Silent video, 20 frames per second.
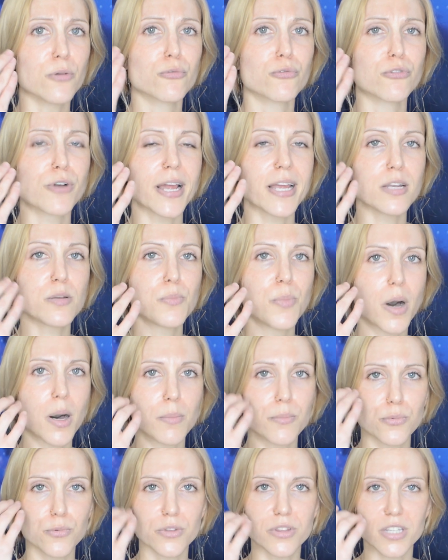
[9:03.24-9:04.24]
red
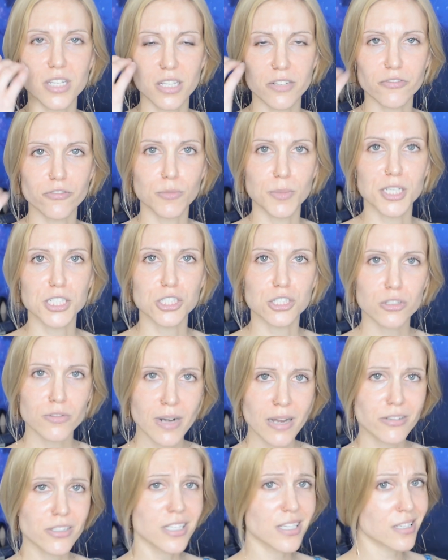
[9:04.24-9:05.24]
bump with the inflammation
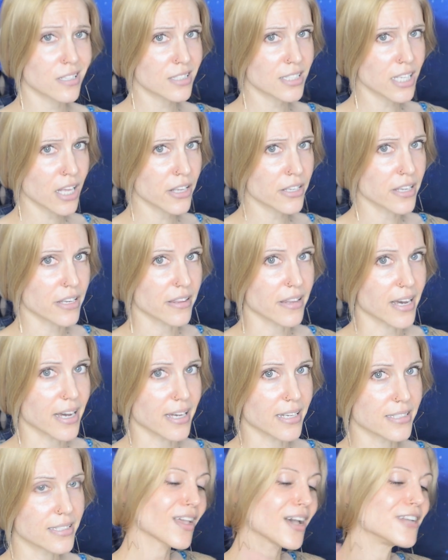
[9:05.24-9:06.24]
around it can tell you
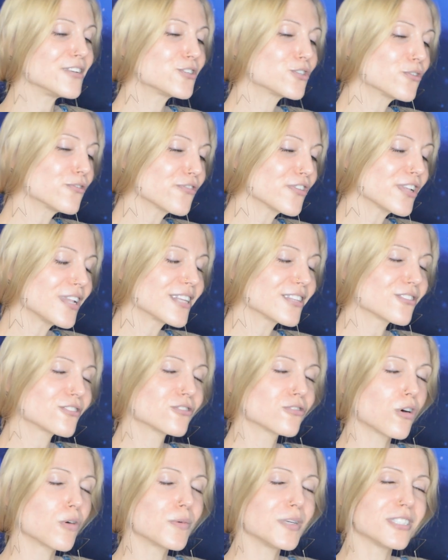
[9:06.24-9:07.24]
that. I do feel like
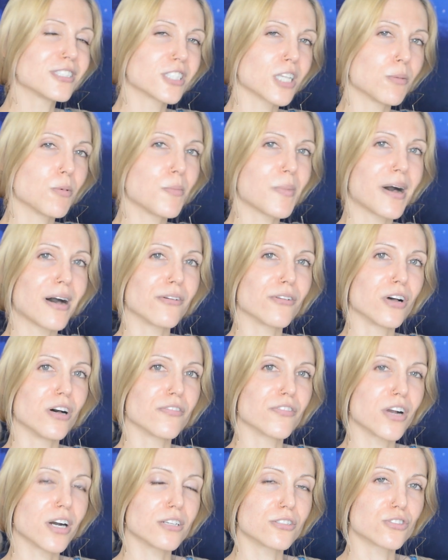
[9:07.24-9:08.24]
there's always some amount
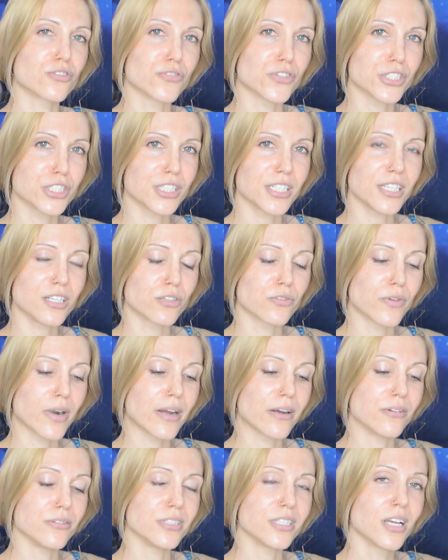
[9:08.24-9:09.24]
of controversy
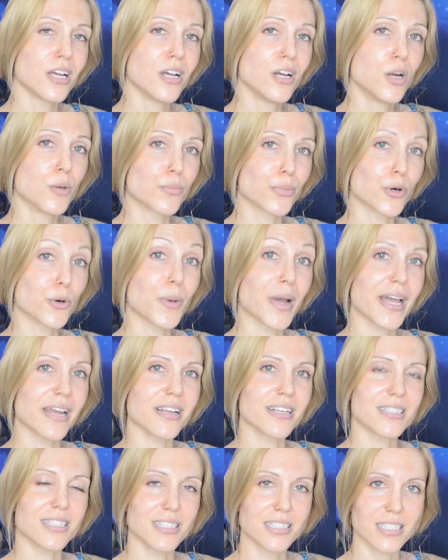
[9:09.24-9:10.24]
around
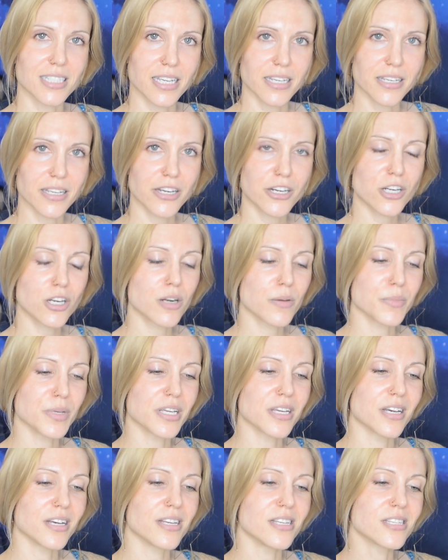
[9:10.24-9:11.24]
probiotics and skincare
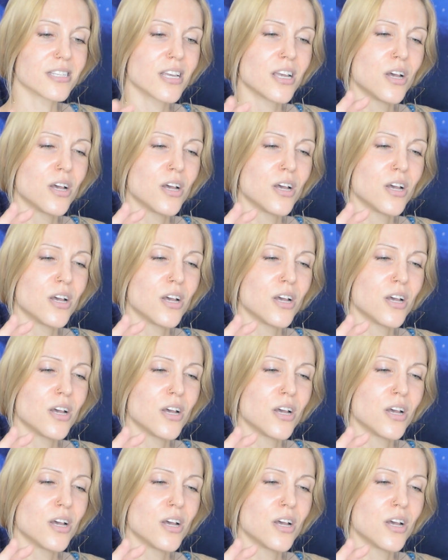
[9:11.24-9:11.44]
because